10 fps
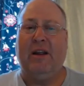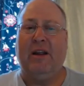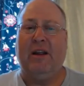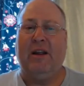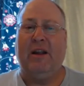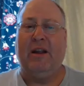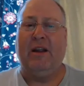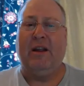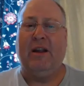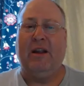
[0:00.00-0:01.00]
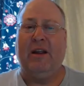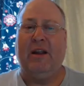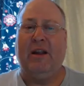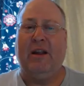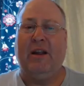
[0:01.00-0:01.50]
And you
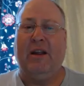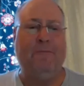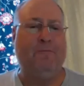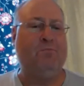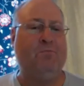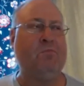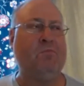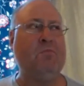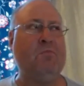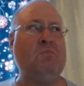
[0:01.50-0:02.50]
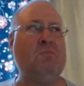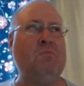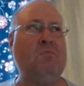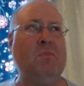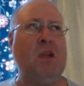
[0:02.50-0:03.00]
see mm,
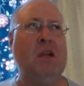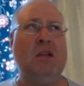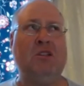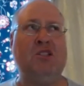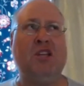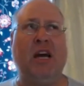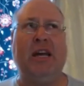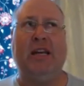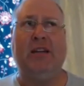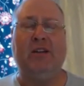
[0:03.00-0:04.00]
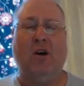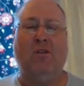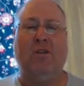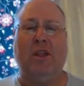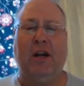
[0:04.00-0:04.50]
giant over
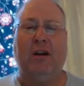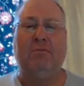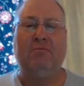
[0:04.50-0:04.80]
there